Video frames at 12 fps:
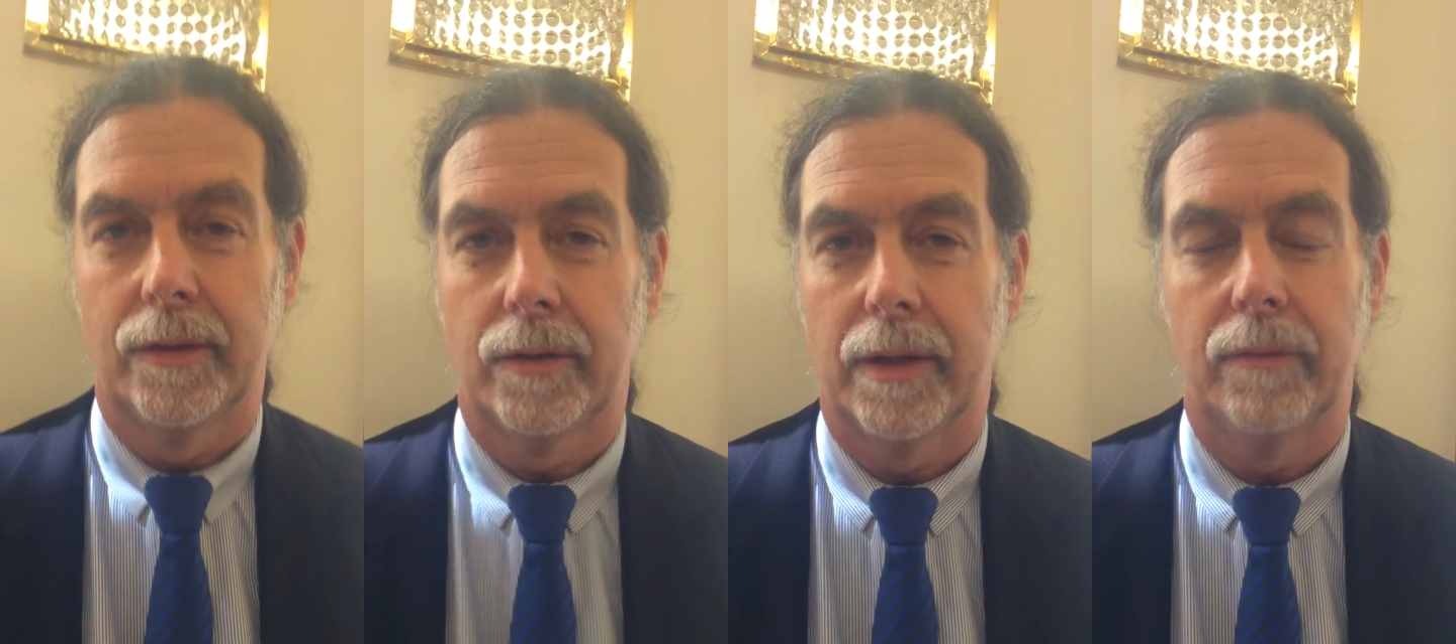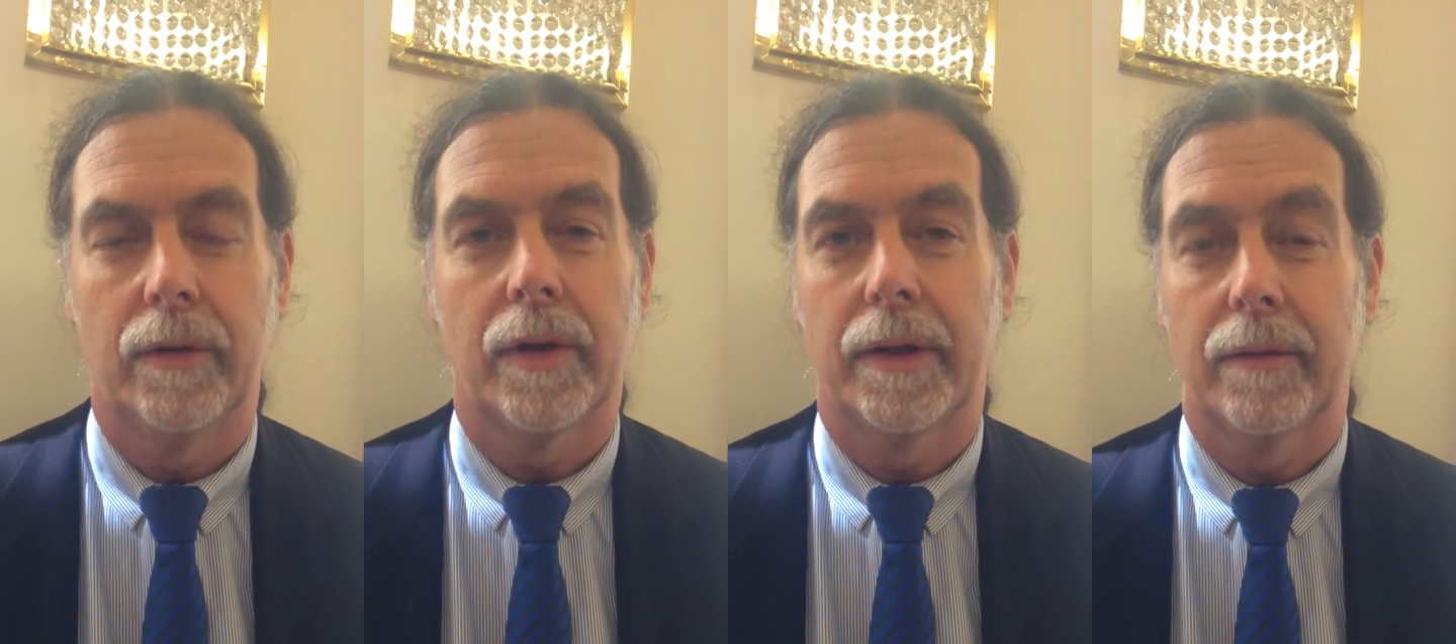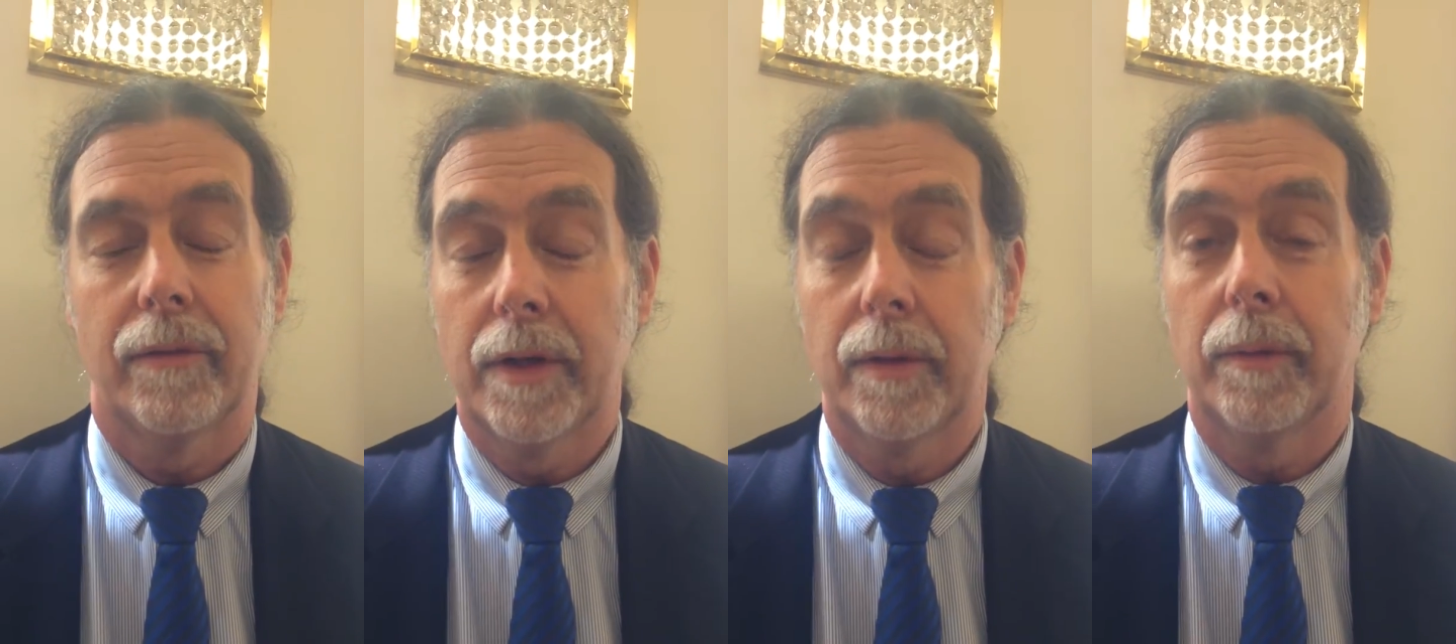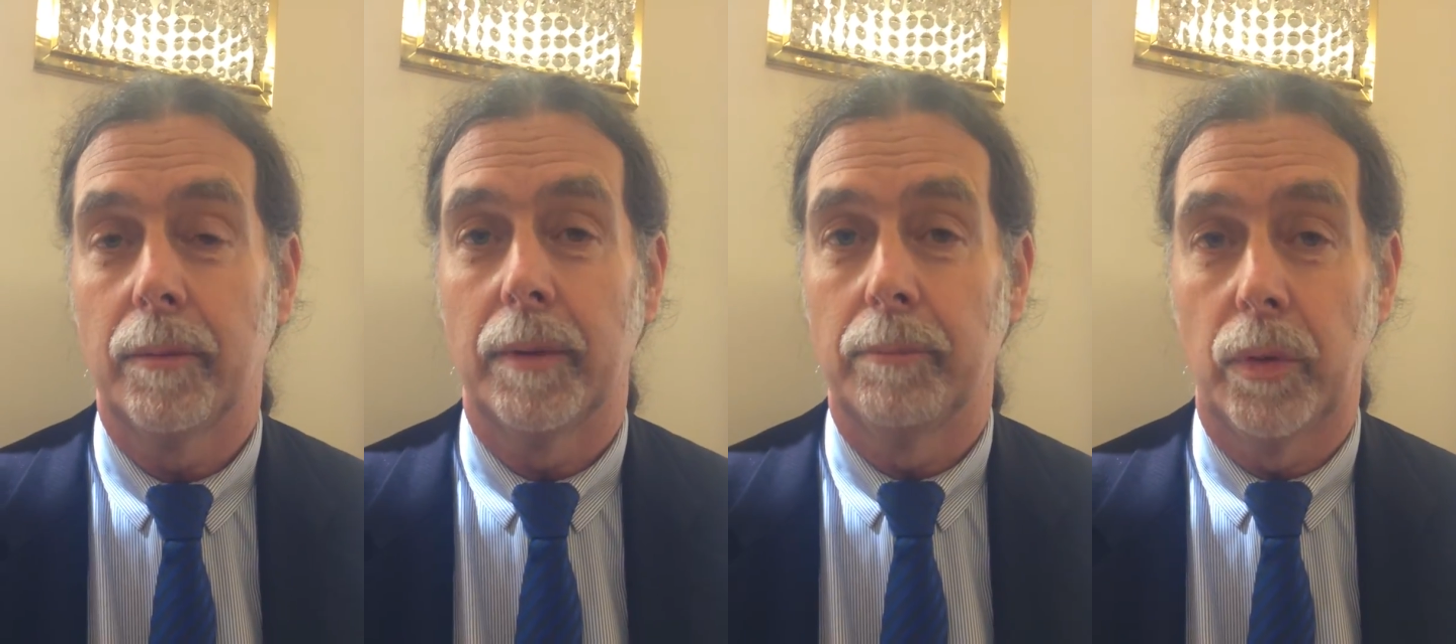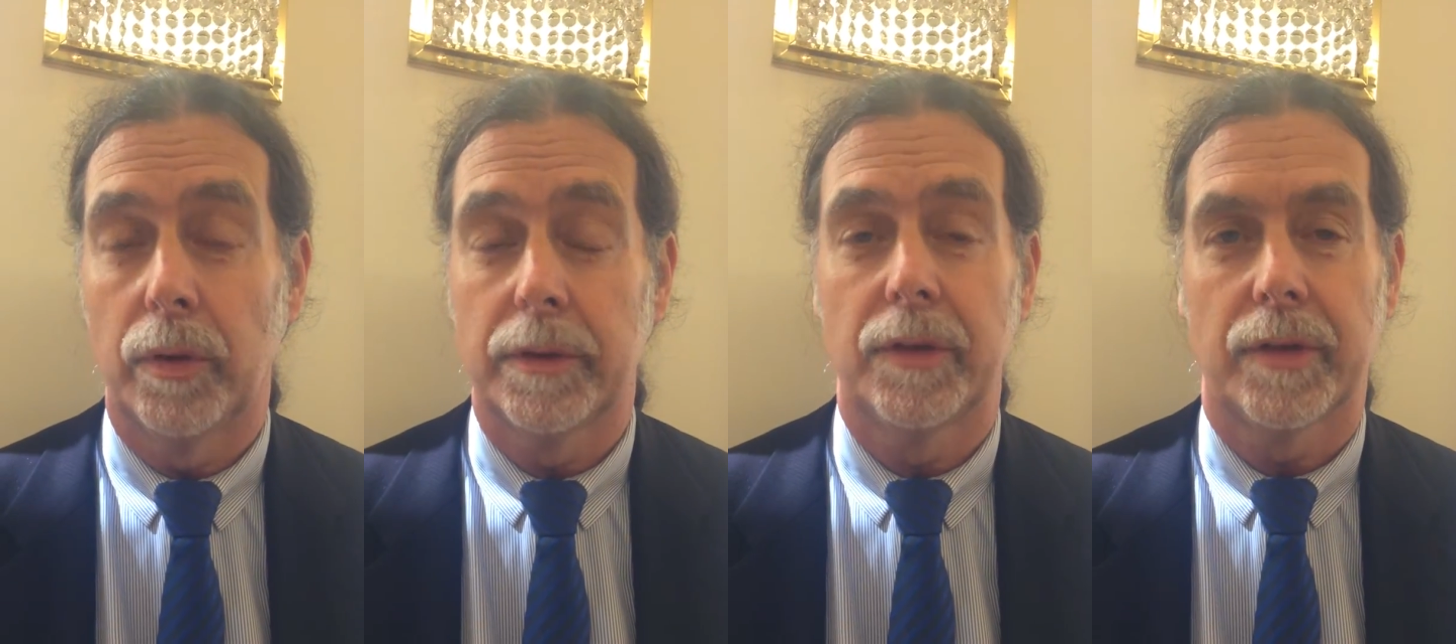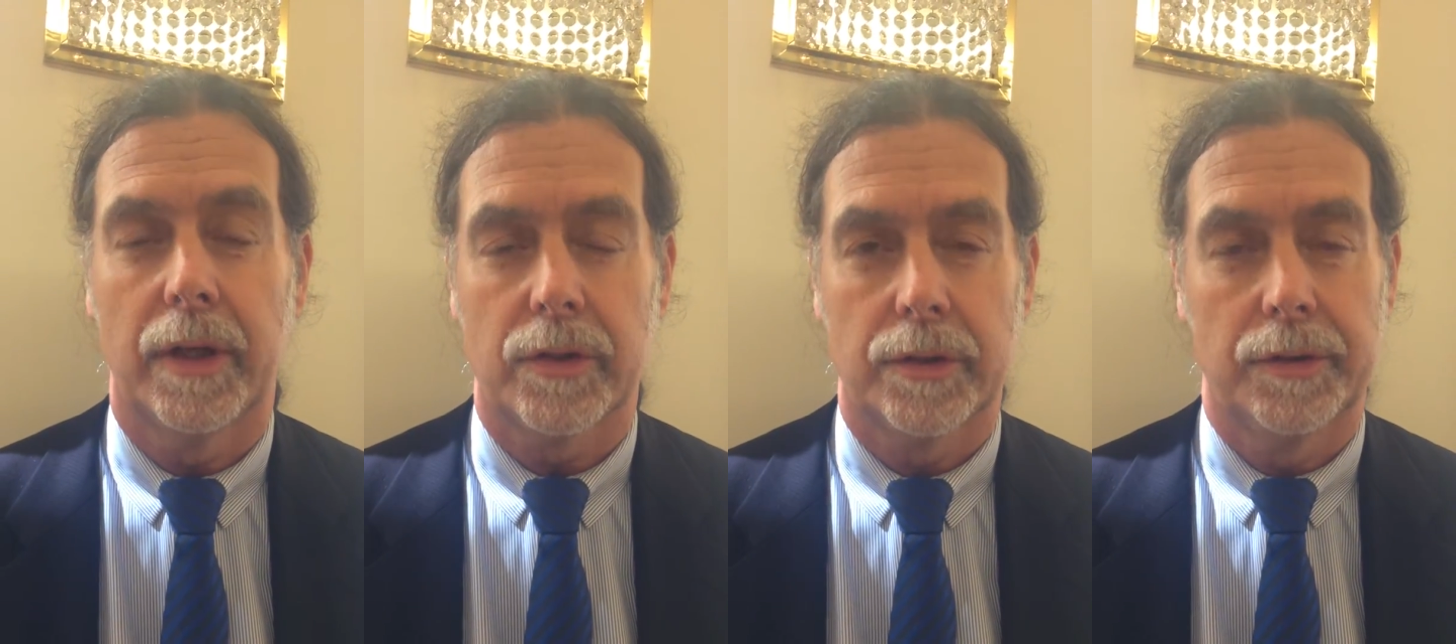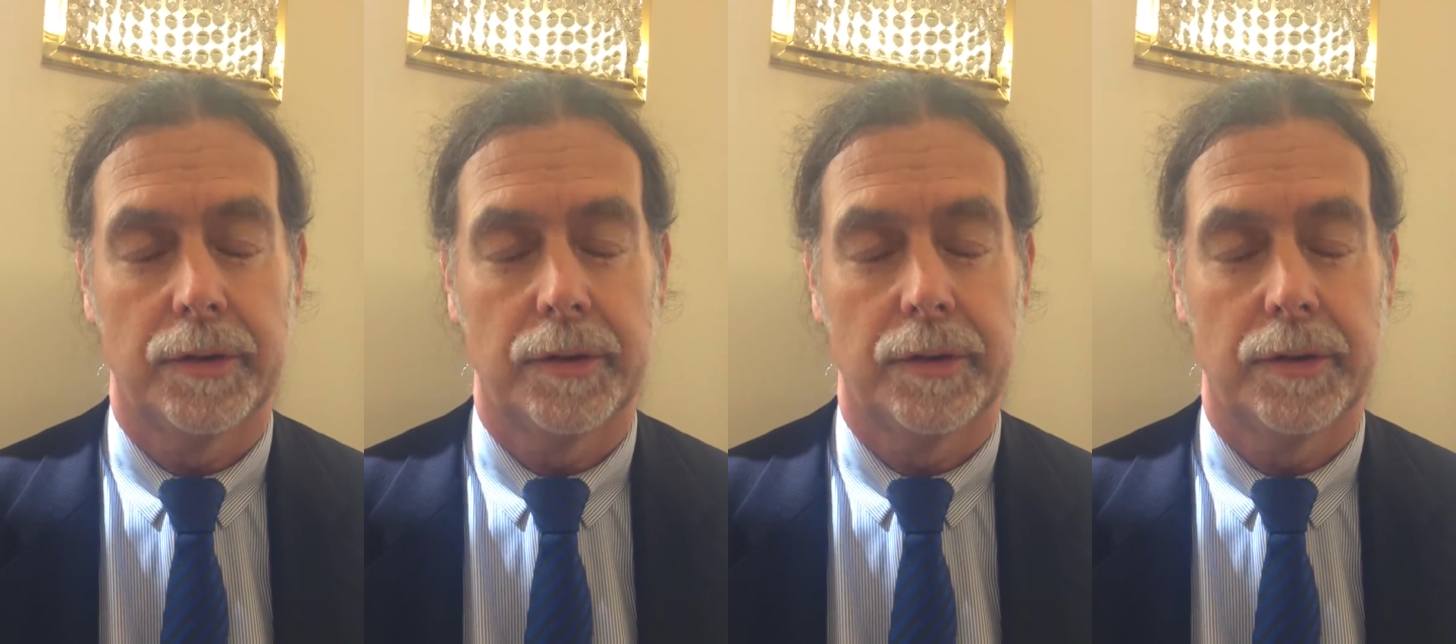Today we've got a very important discussion.